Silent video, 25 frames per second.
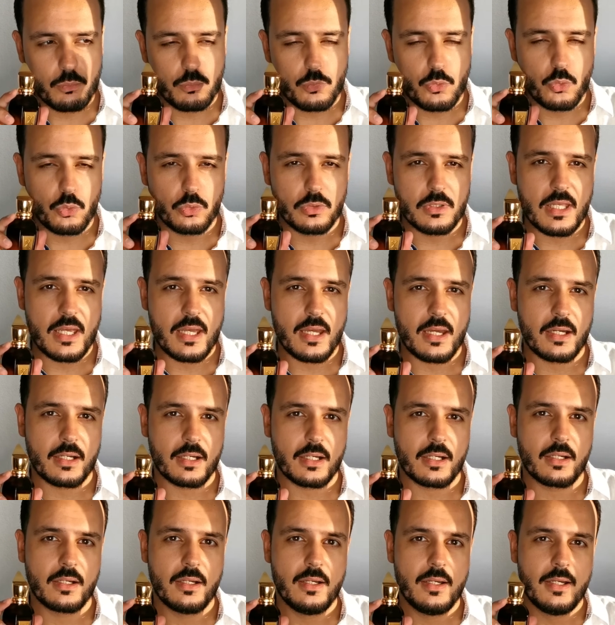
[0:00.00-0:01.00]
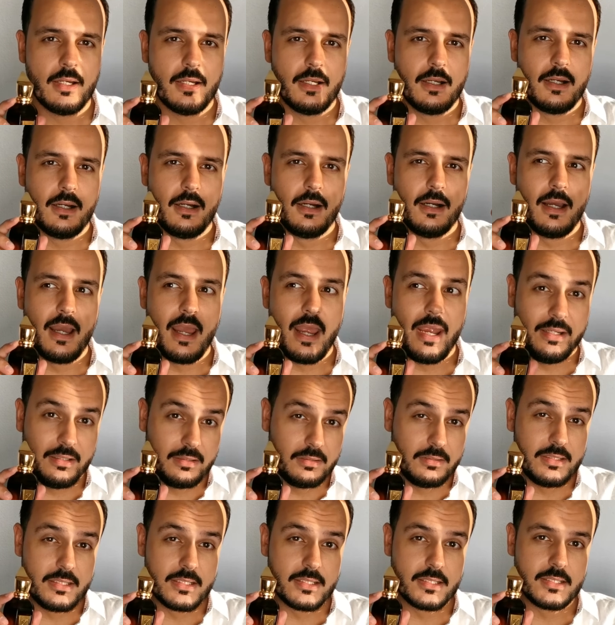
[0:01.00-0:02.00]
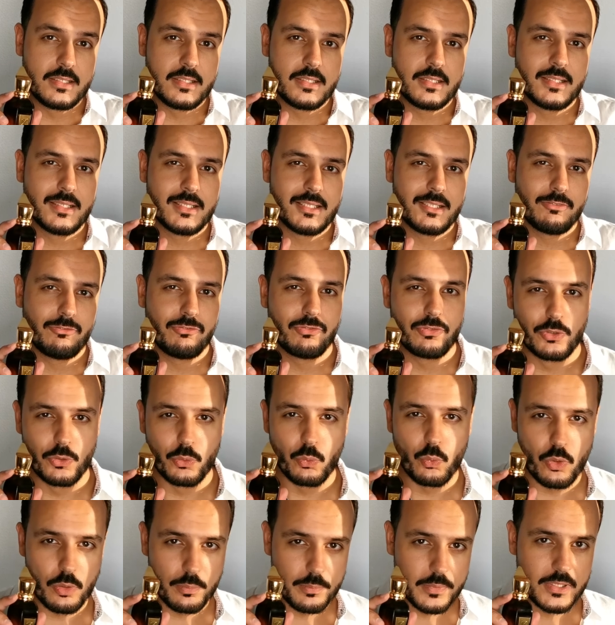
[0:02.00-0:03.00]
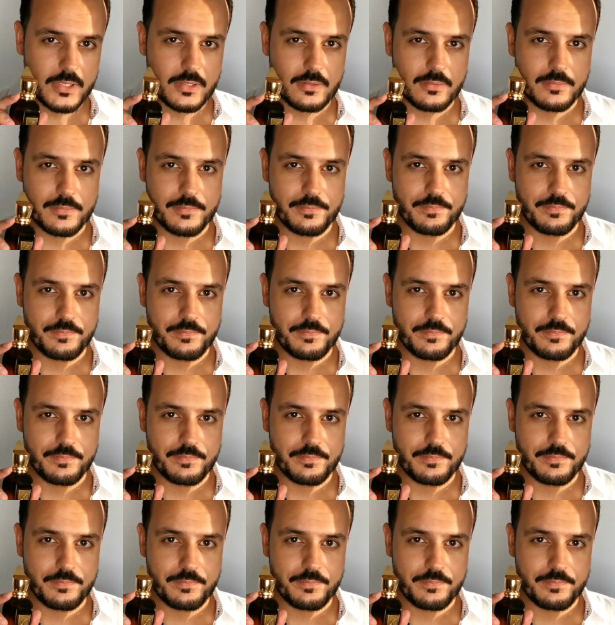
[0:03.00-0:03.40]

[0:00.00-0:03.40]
Mugler Alien for a woman.